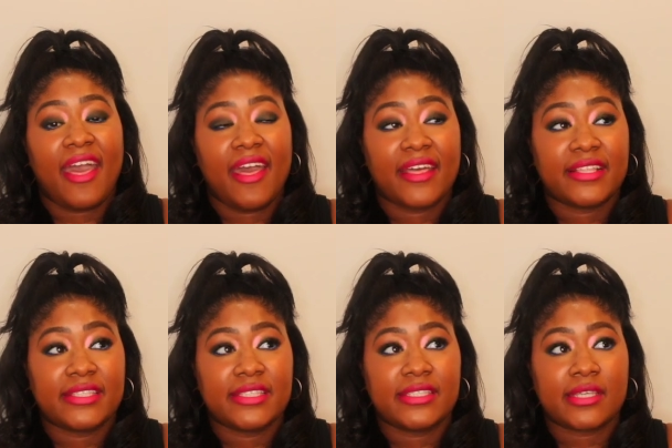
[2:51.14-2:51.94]

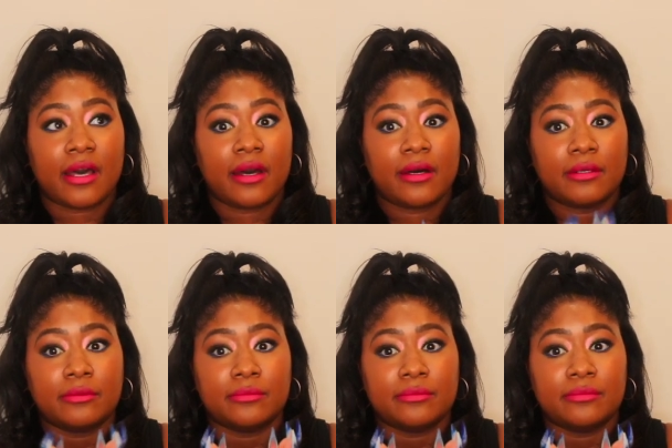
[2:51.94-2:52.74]
and
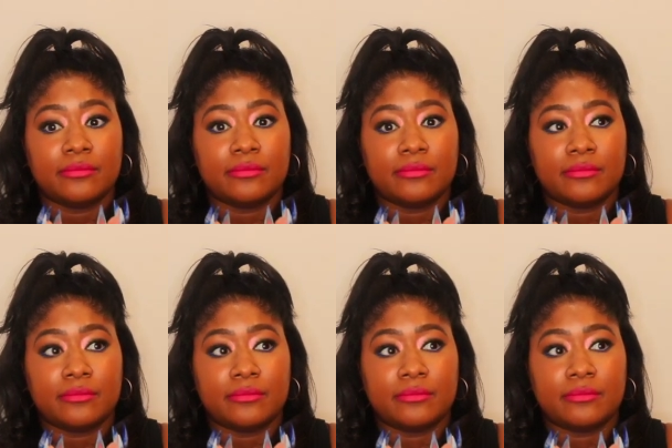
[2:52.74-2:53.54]
um,
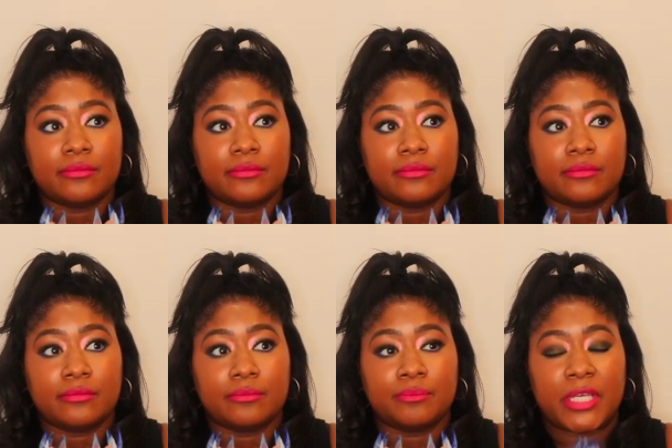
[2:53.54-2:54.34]

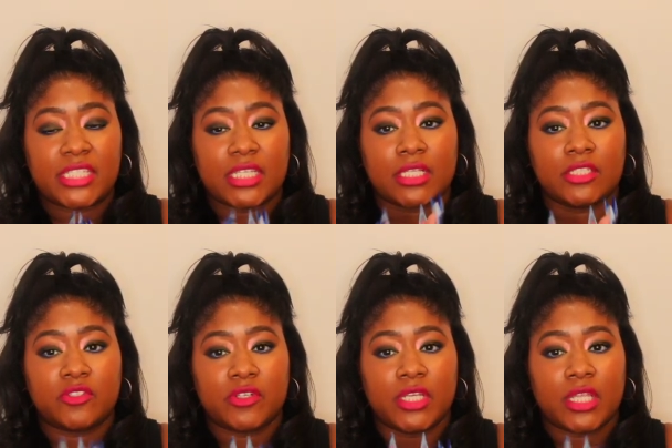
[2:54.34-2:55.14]
basically
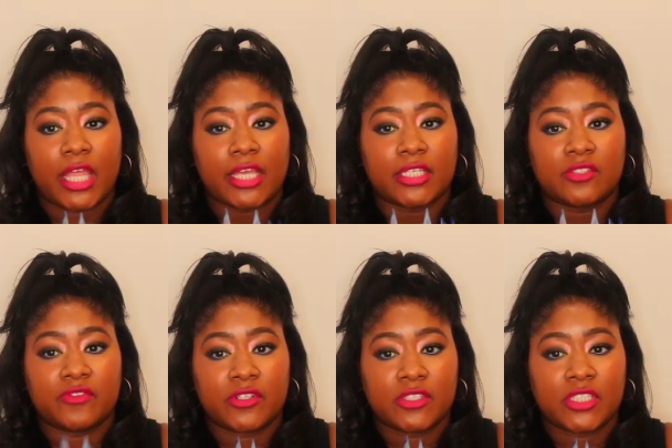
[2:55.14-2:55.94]
treat it like its
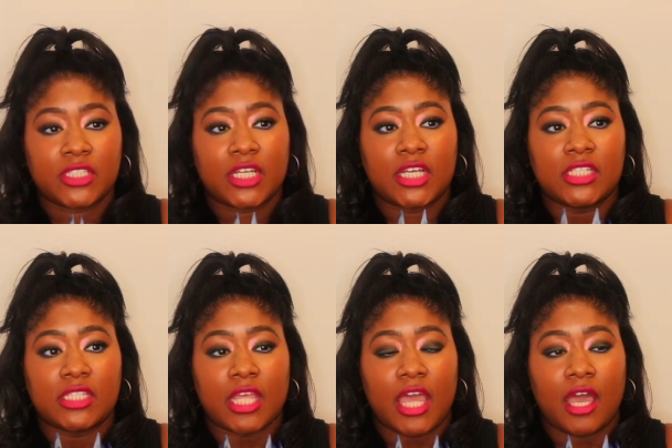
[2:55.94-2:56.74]
version
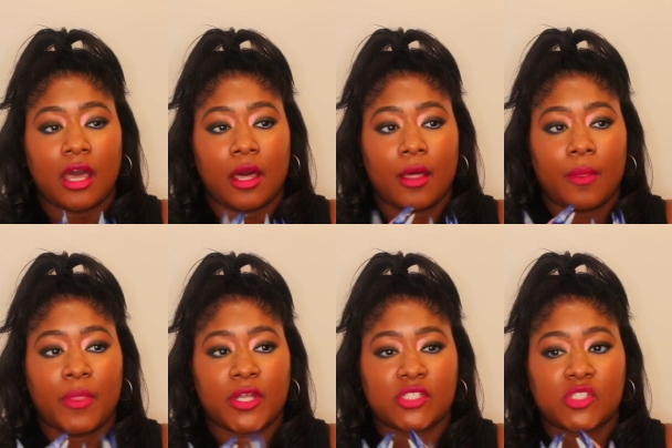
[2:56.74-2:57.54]
because
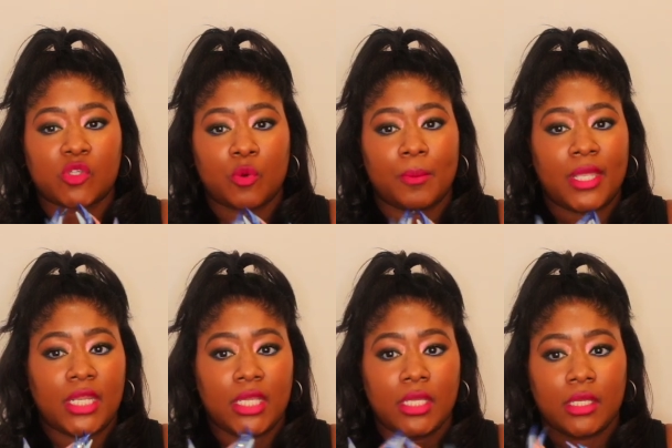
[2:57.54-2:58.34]
there's so
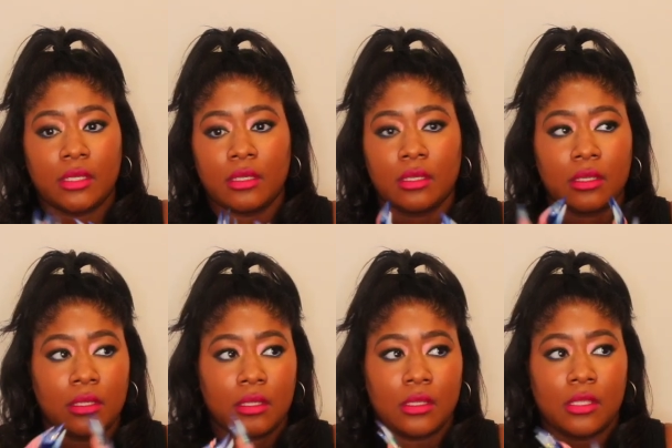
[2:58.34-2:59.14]
many
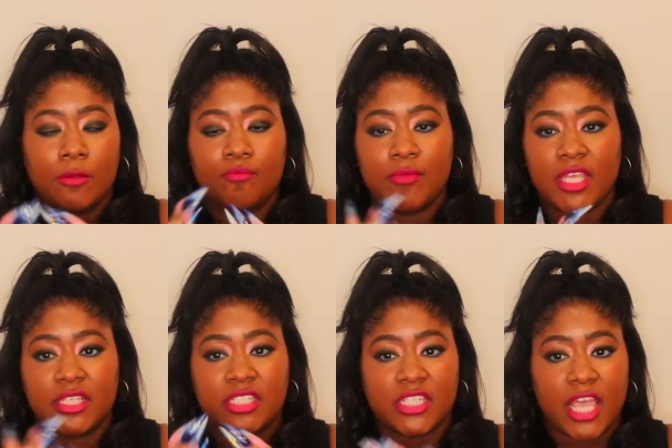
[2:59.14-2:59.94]

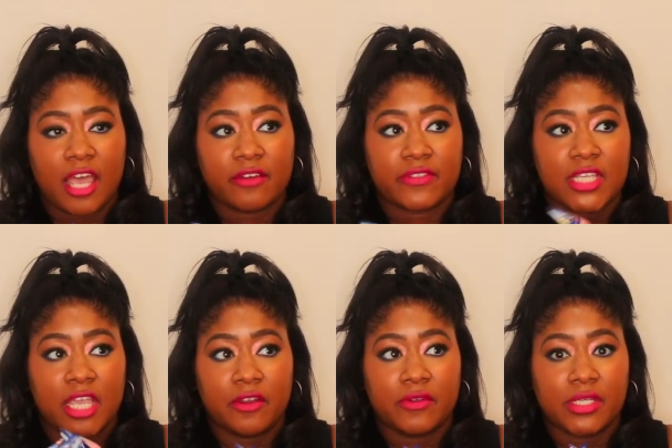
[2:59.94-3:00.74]
mid shaft
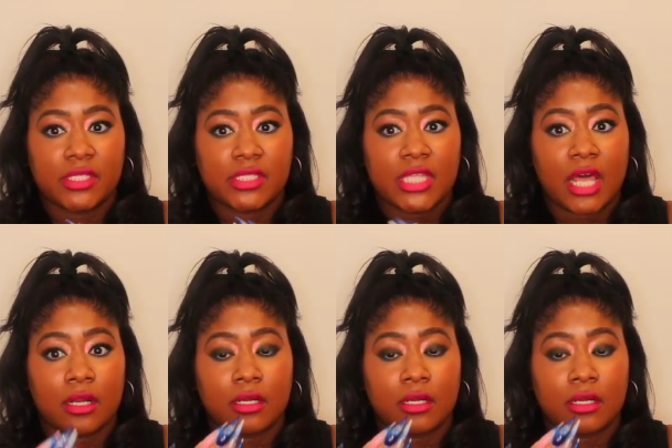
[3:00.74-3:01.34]
areas that